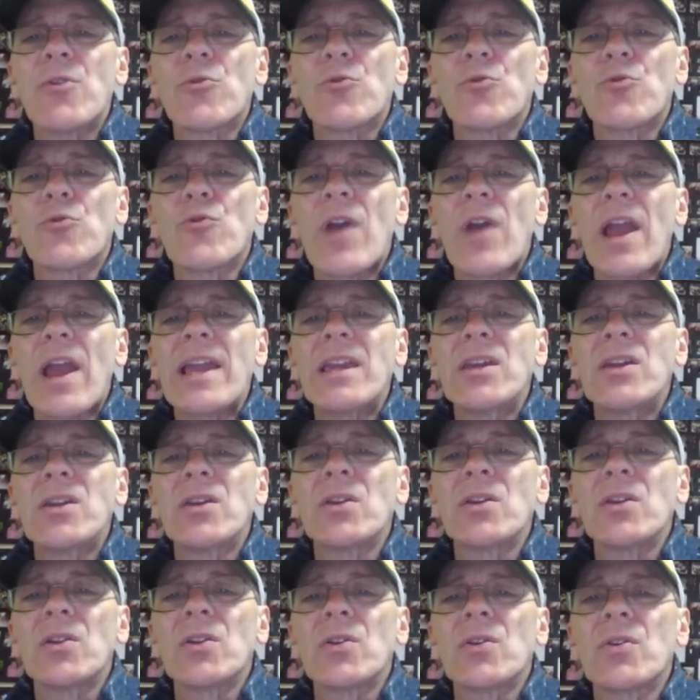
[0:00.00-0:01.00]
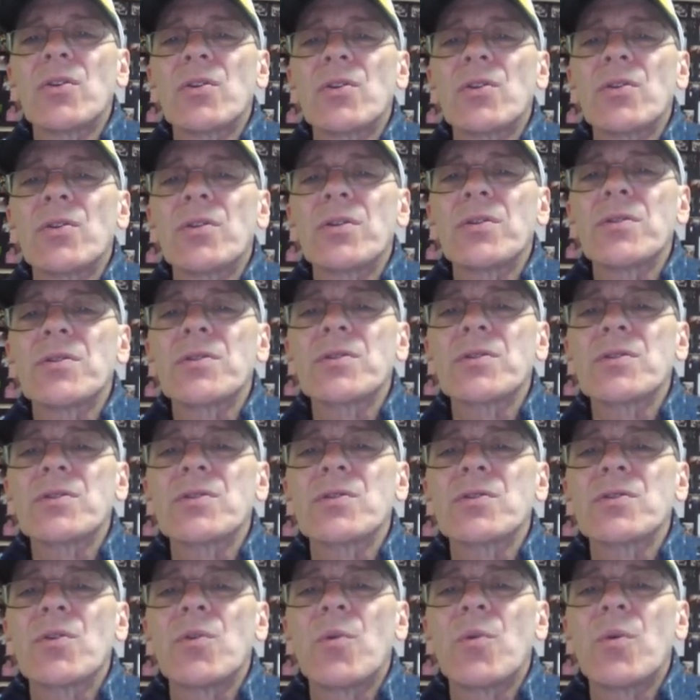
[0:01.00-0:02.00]
regular
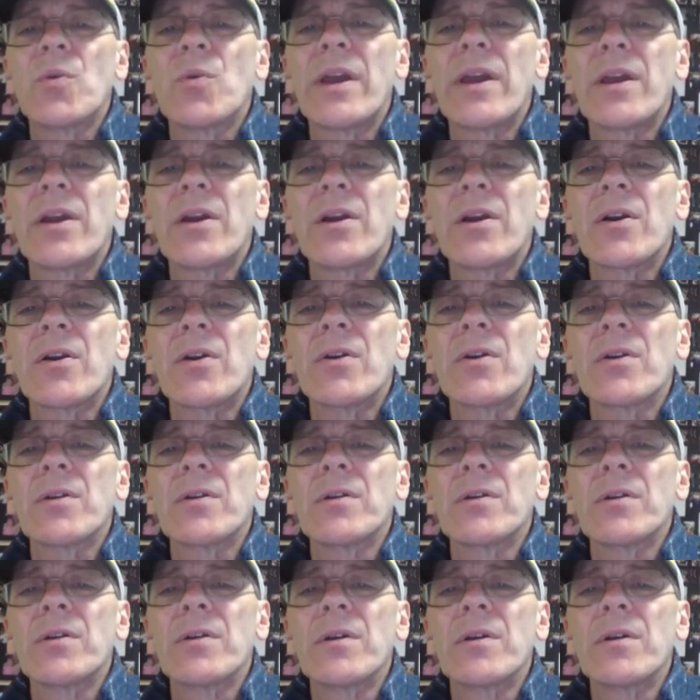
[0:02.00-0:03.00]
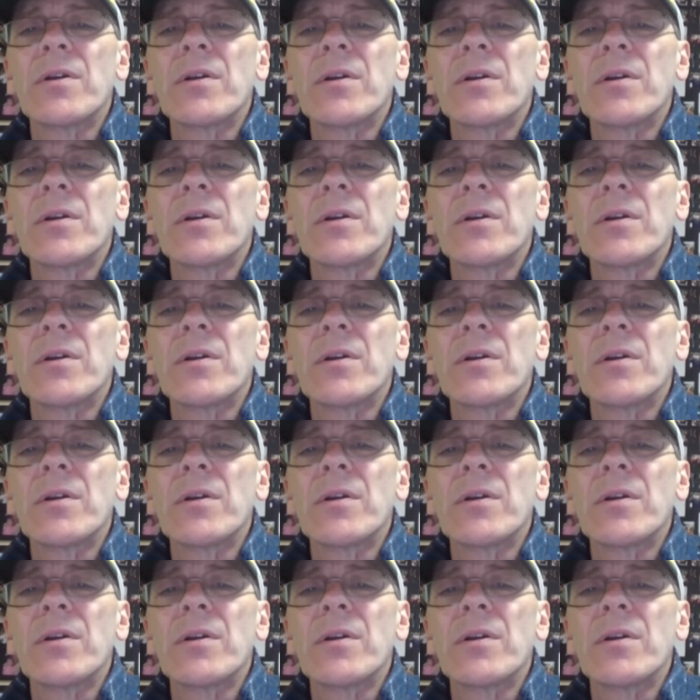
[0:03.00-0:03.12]
square